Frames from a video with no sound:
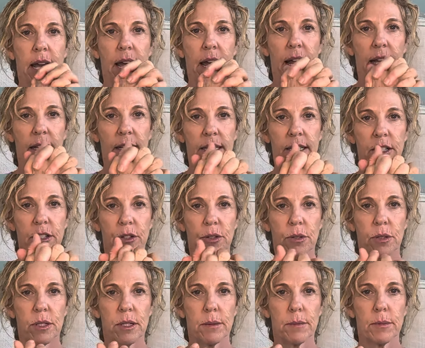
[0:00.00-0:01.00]
and let's do
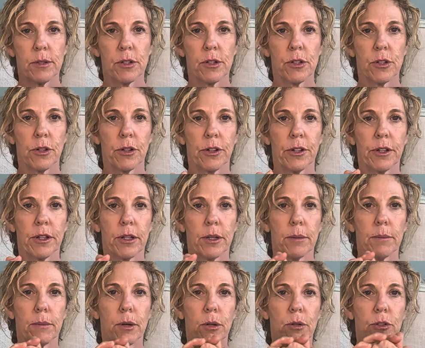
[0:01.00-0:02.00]
some
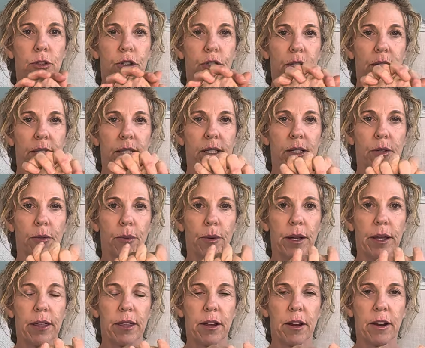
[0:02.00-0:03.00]
circular motions
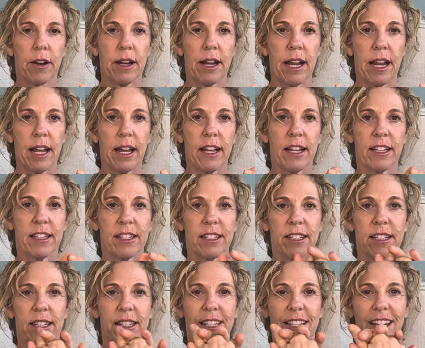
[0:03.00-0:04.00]
with our
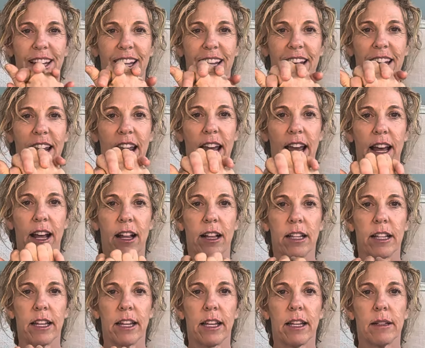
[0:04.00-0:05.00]
hands.
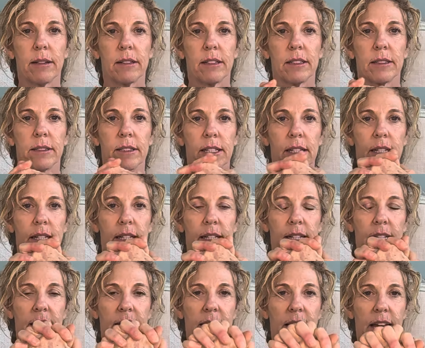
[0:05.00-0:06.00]
Inhaling
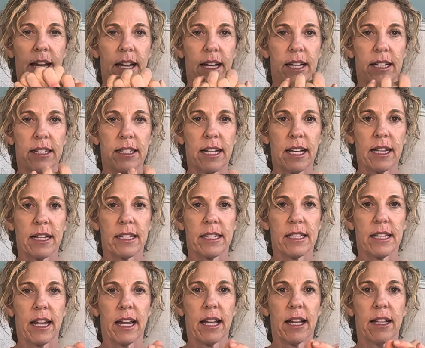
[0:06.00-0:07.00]
and
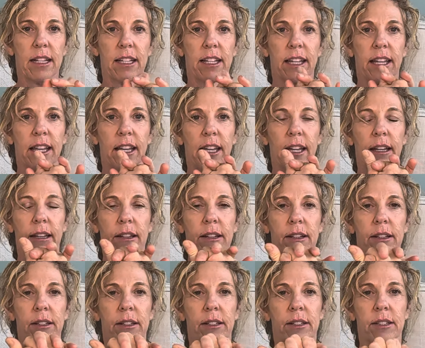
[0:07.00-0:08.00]
exhaling.
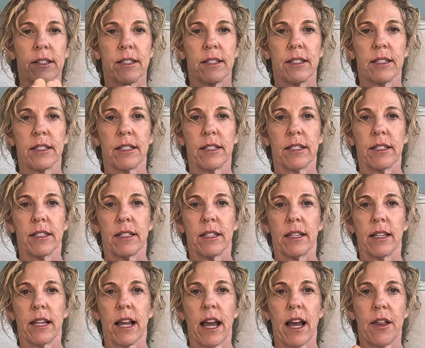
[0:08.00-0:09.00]

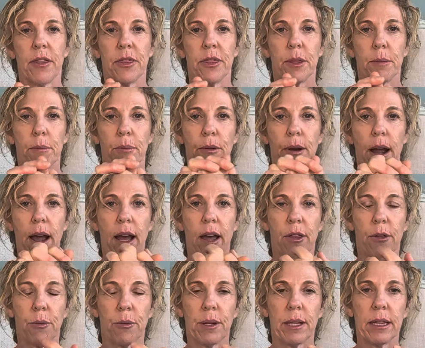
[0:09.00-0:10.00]
Let the breath
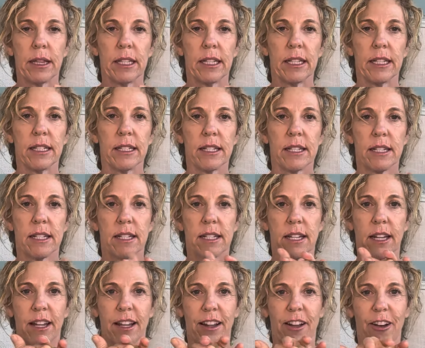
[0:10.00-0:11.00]
release
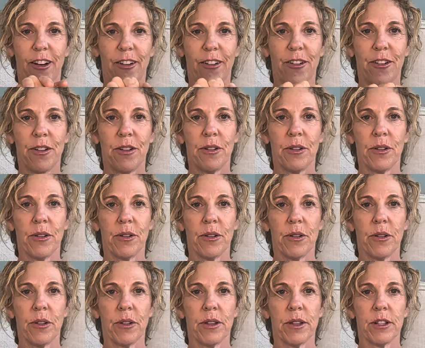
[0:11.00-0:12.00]

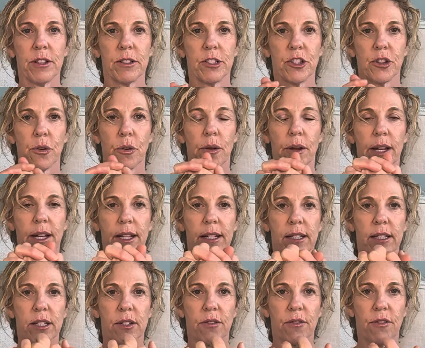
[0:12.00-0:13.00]
all the
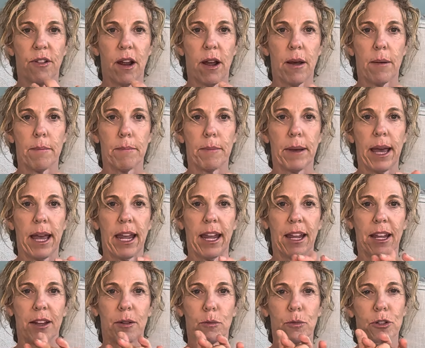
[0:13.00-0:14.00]
joints from
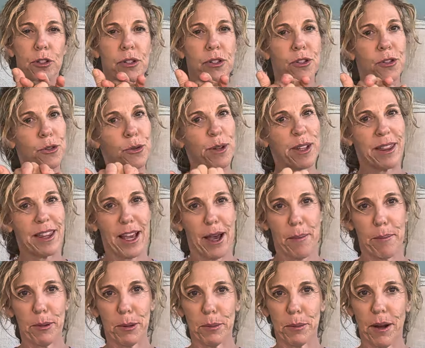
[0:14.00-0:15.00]
pain. We're just doing the
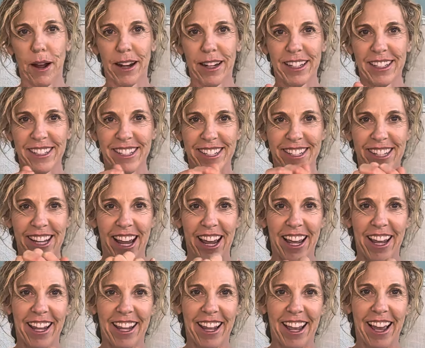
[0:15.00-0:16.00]
upper body
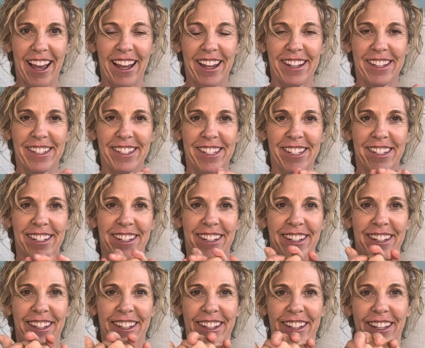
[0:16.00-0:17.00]
today, and
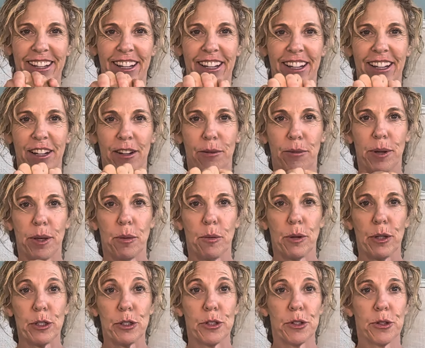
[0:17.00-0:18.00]
we
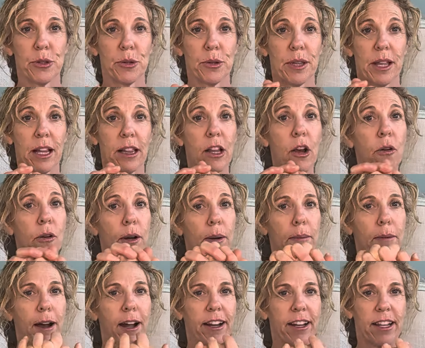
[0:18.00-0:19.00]
will do the lower
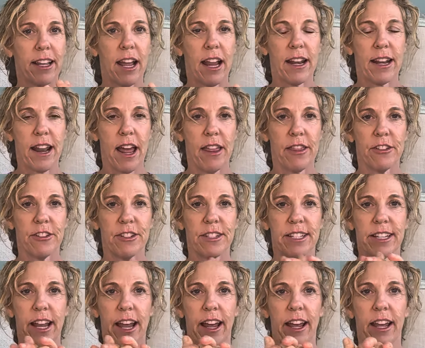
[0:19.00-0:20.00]
body another
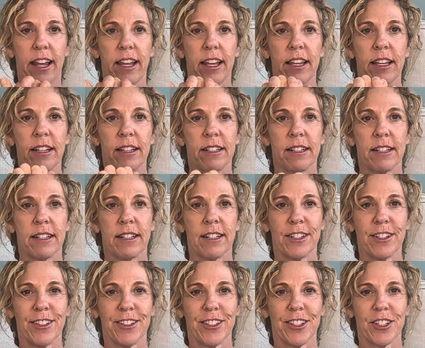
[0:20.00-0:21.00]
day.
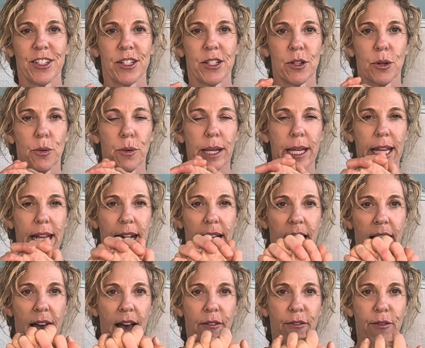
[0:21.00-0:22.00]
just so we can
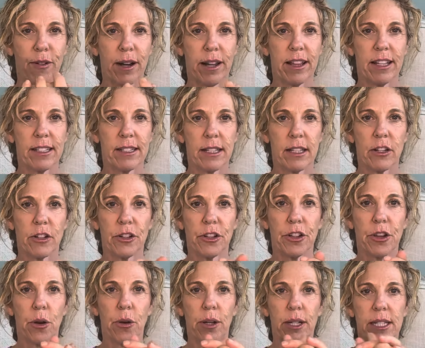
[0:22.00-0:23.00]
have one of these little
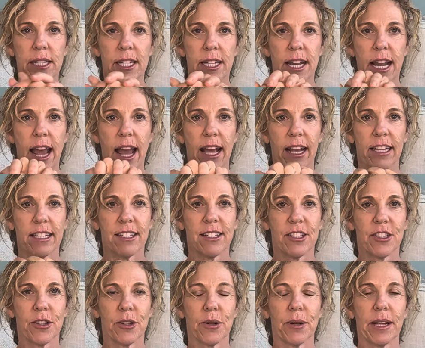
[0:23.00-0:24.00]
yoga snacks
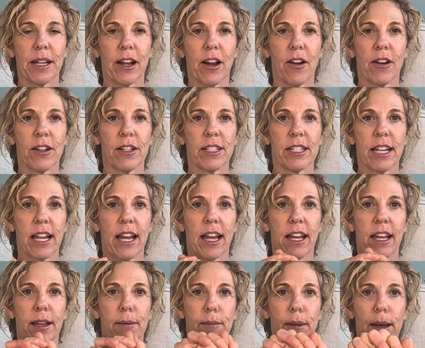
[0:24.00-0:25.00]
during our
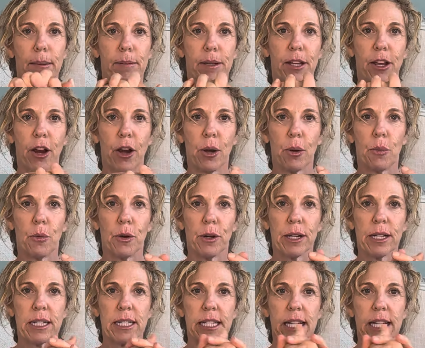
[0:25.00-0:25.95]
day, maybe our work